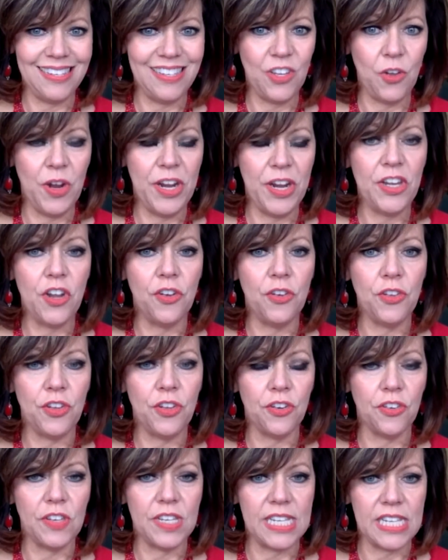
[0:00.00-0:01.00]
So I know
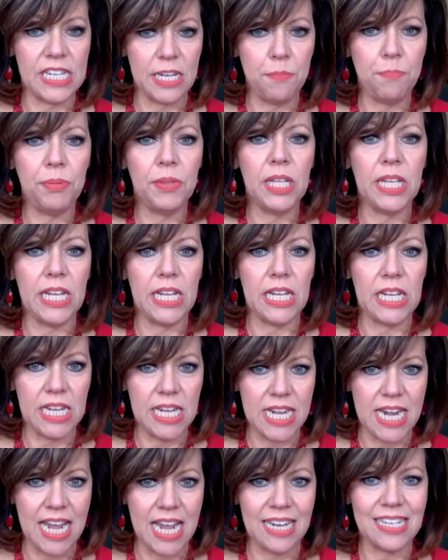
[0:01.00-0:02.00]
you're deeply
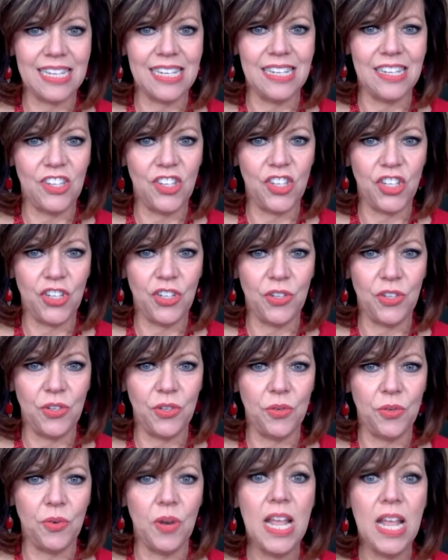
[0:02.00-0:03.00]
connected
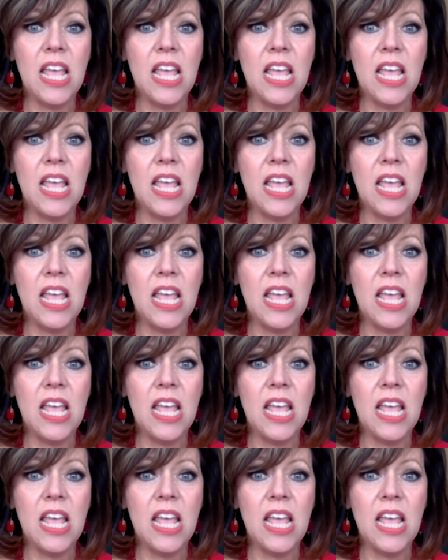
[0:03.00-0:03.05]
to